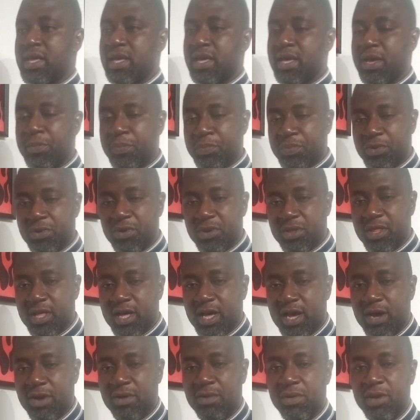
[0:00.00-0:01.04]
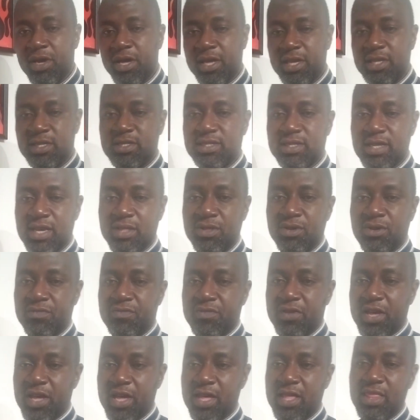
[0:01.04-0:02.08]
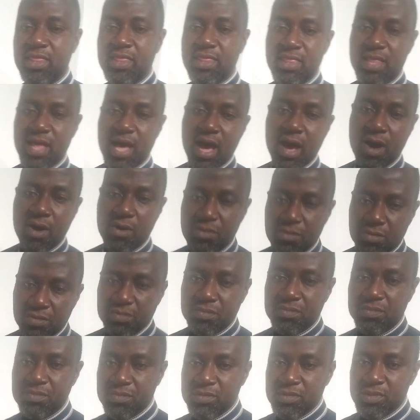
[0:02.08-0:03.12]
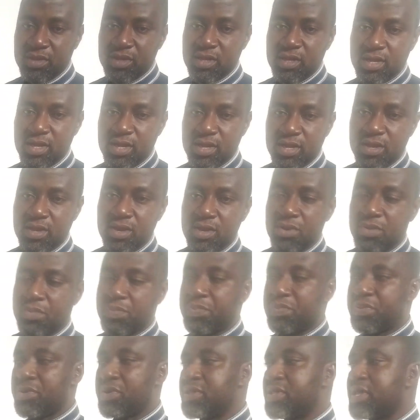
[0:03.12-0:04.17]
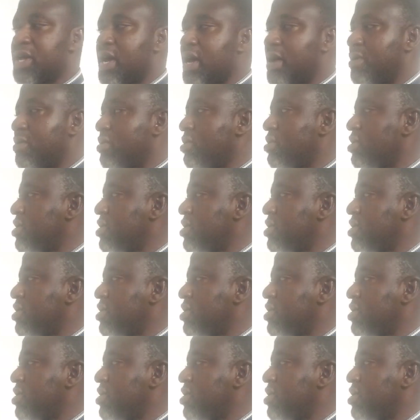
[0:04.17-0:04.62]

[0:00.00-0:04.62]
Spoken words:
a pronoun instead of a noun. Pronoun